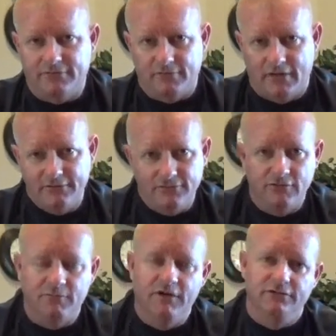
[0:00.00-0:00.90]
So I'd
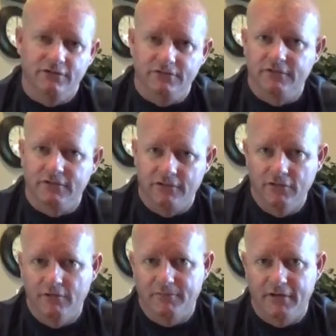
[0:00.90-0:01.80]
shoot pictures and then
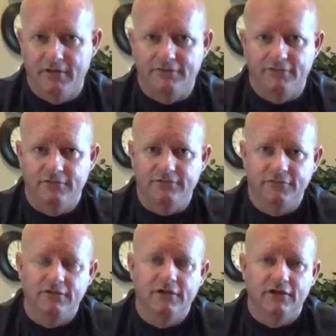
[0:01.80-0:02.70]
go up there to the
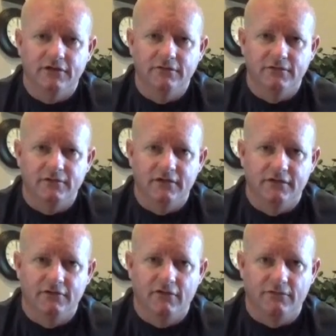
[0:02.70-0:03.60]
studio and get in a
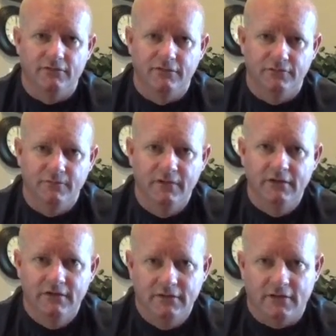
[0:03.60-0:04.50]
dark room,
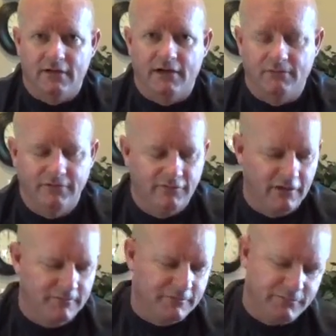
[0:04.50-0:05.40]
and I would
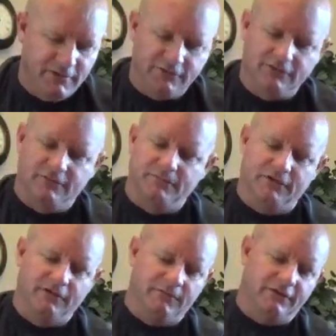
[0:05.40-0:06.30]
develop the pictures and
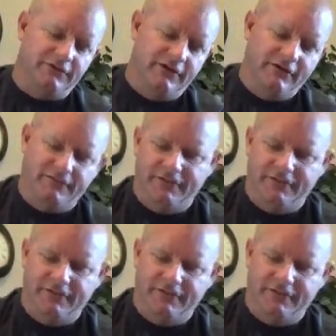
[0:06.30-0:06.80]
print them myself.